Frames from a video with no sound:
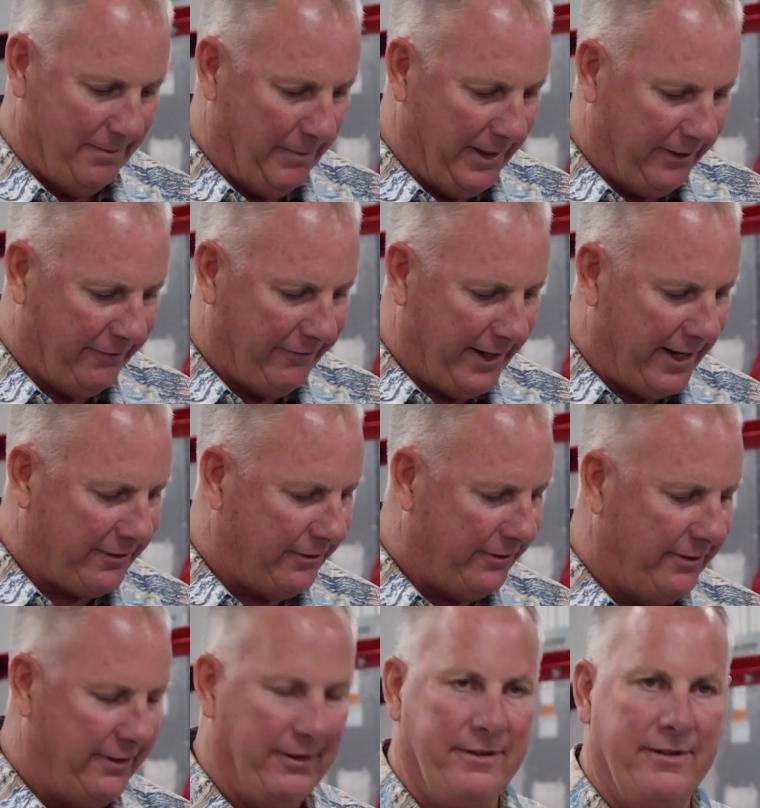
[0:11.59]

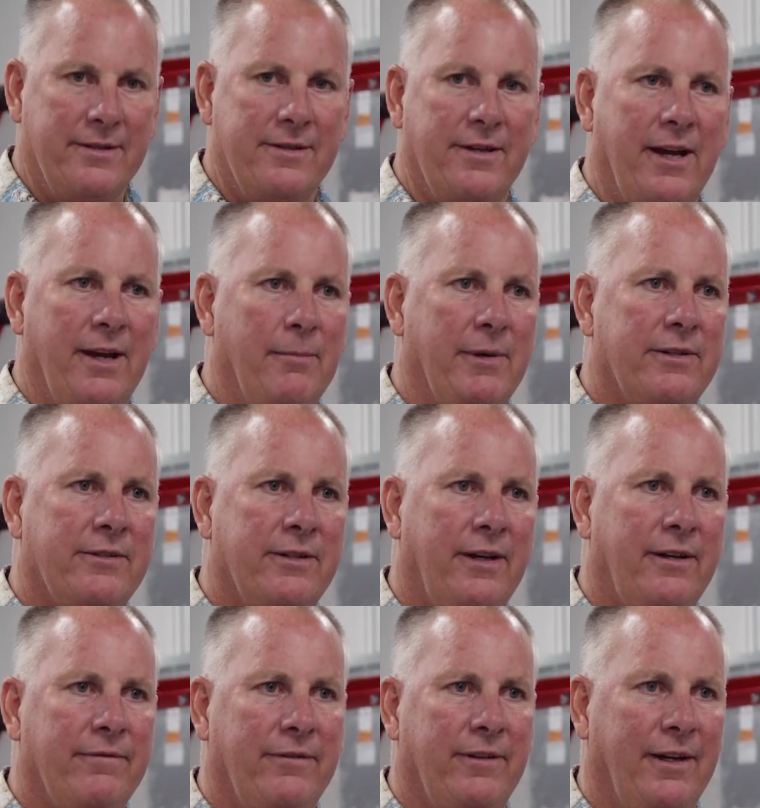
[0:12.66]
Manufactured and designed
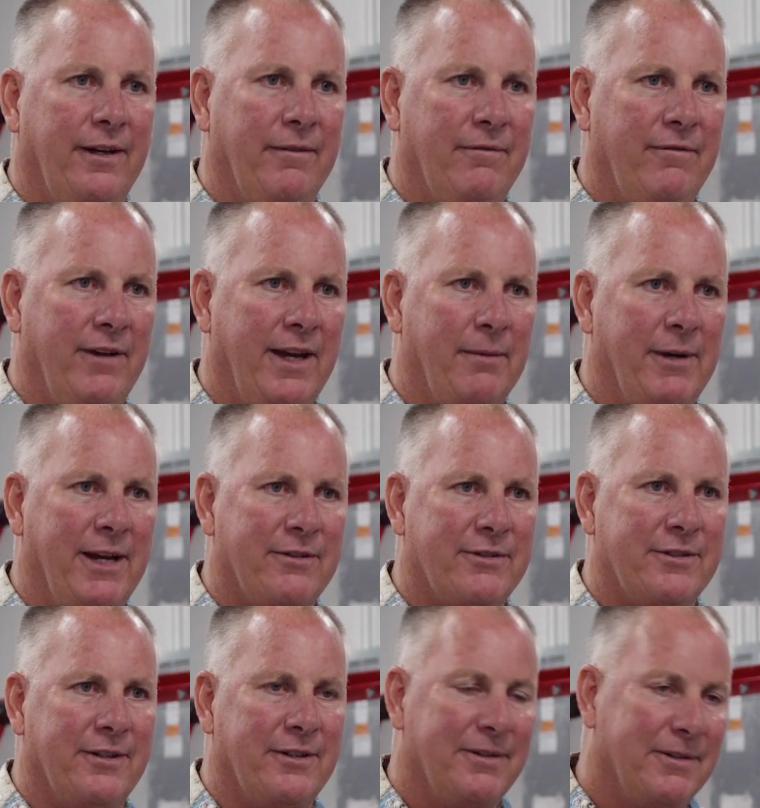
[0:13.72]
myself the
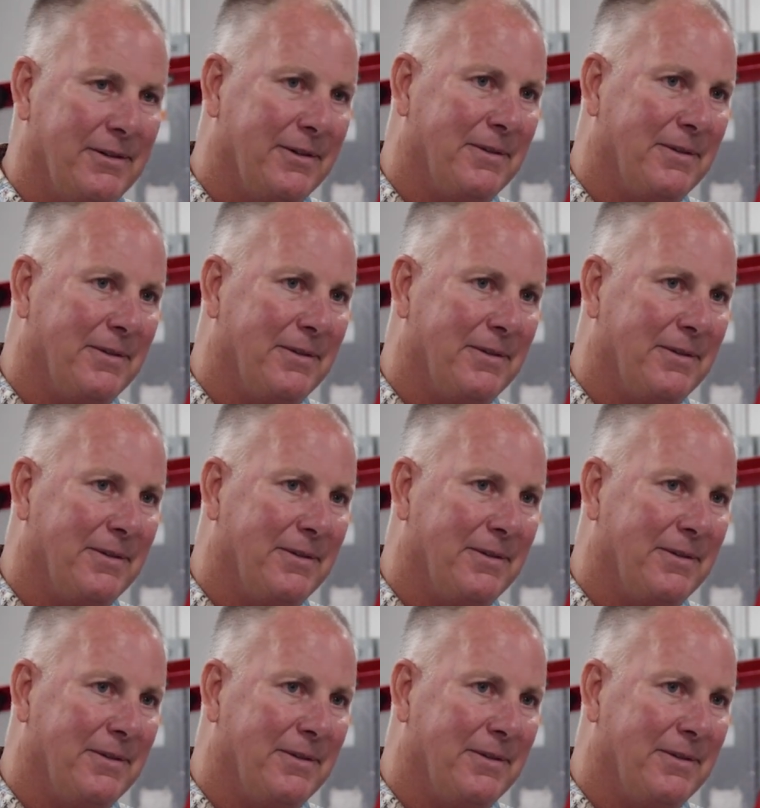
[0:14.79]
Vang-Master.